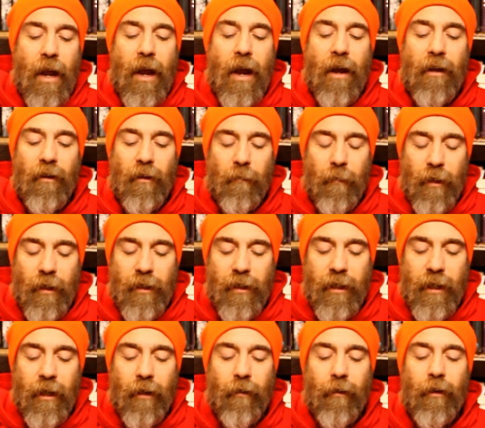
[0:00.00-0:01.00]
and the
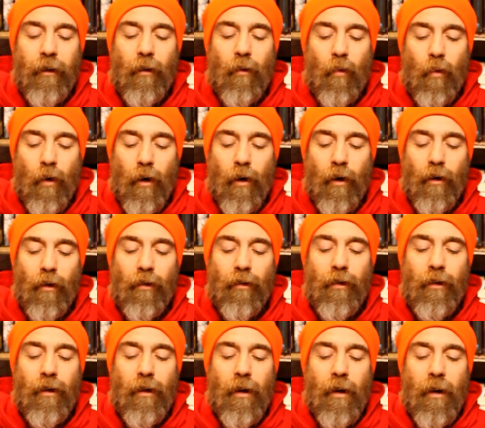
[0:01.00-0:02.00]
material world
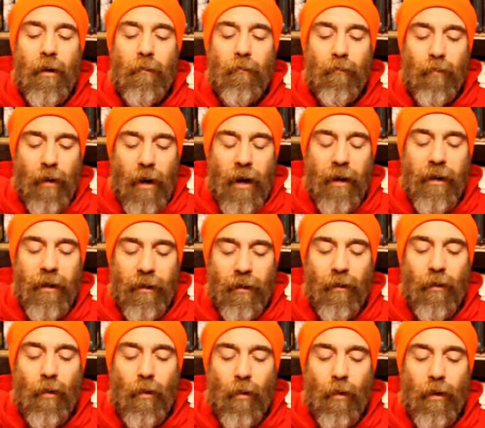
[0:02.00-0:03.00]
brought into
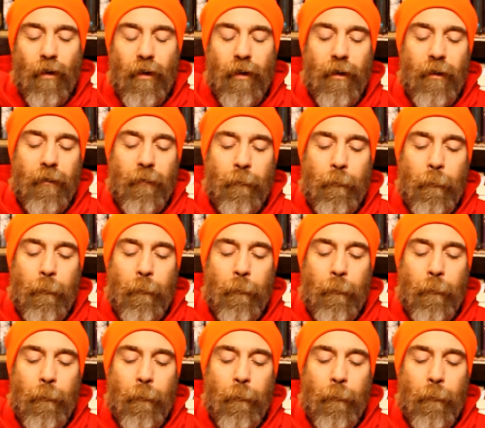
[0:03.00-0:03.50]
order